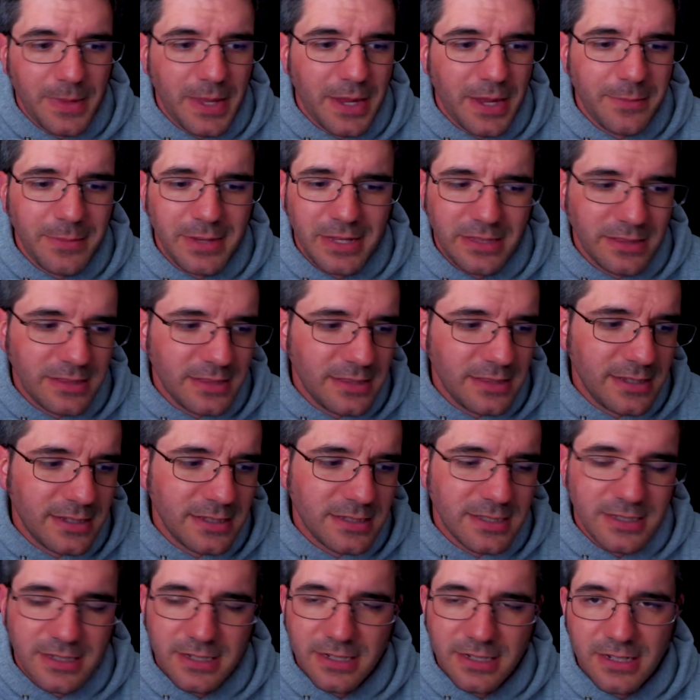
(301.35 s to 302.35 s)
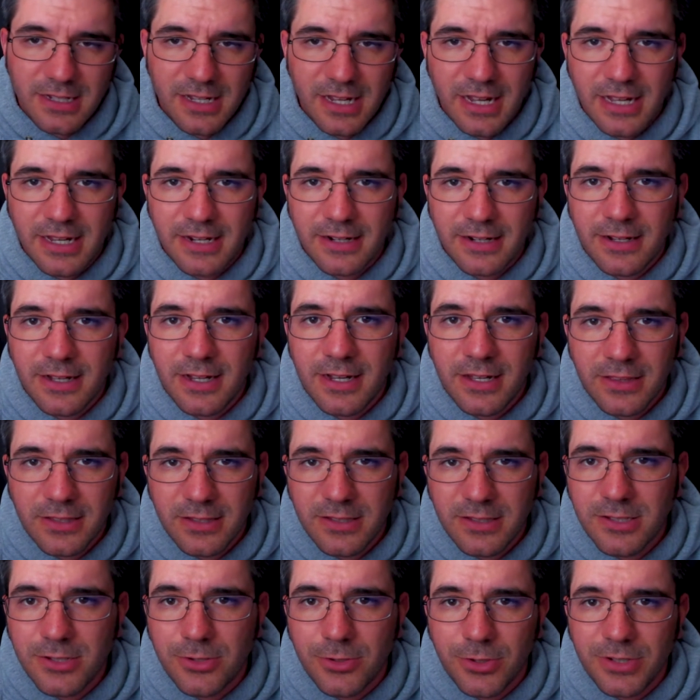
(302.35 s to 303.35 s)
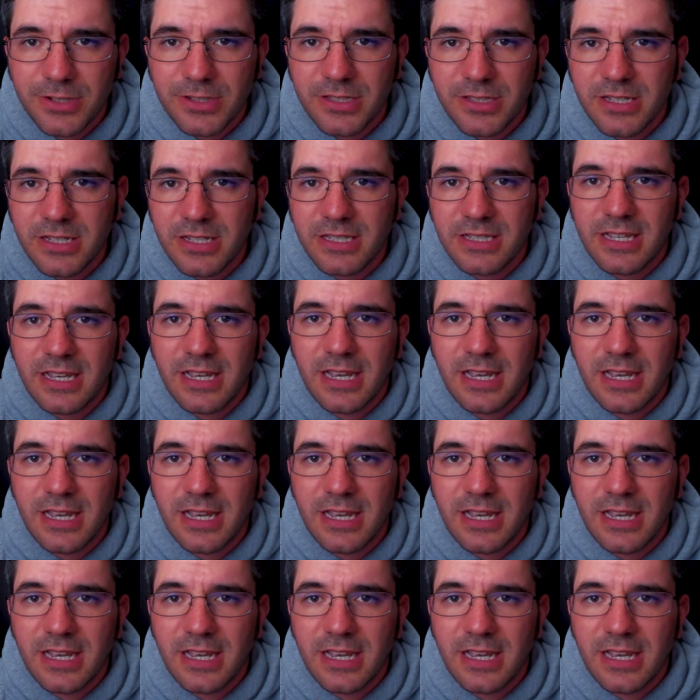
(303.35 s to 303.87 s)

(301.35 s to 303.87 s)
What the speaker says: I mean, this, again, this course is a